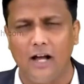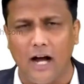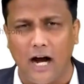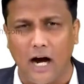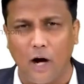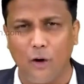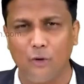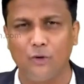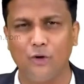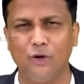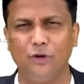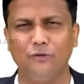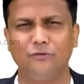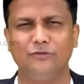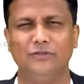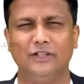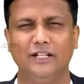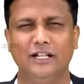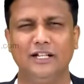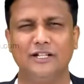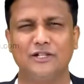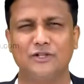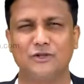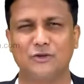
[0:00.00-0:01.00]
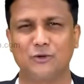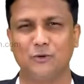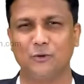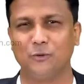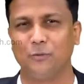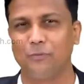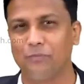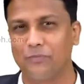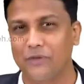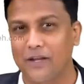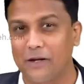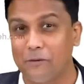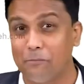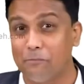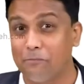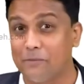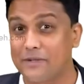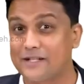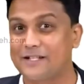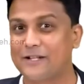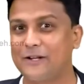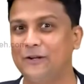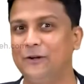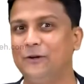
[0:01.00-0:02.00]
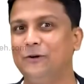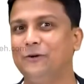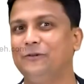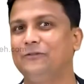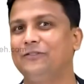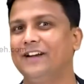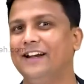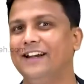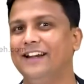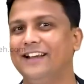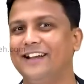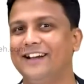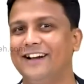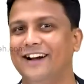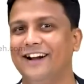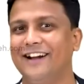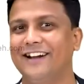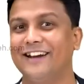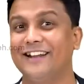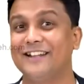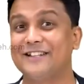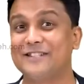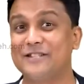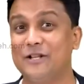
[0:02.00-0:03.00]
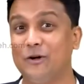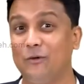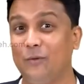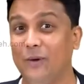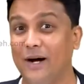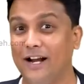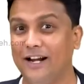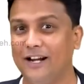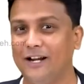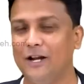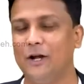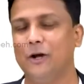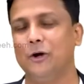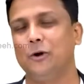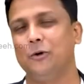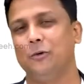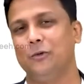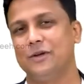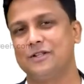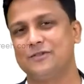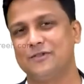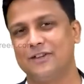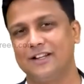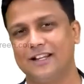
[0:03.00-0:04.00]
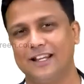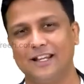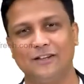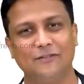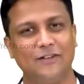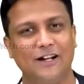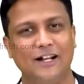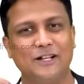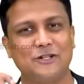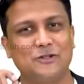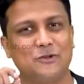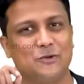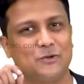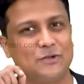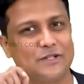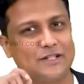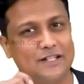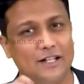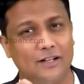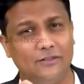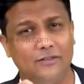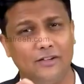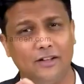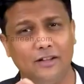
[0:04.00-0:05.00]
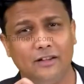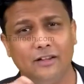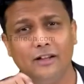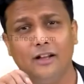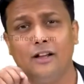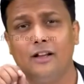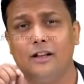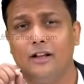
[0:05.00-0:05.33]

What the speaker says: Out of these 2, musculophrenic artery is the one which will give rise to 7th,